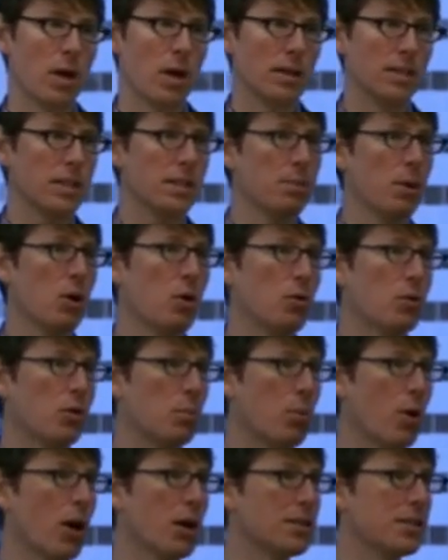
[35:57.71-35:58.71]
uh, T-boned
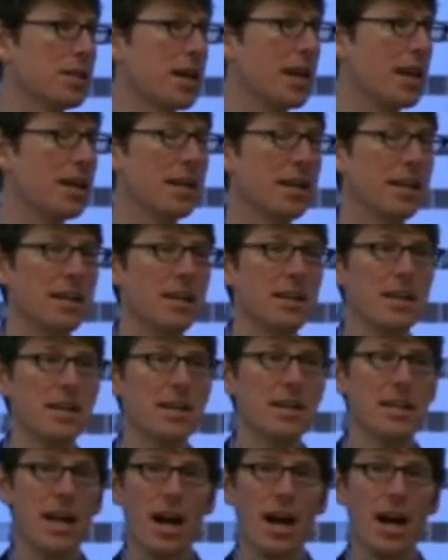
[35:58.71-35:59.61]
or broadsided, and the, the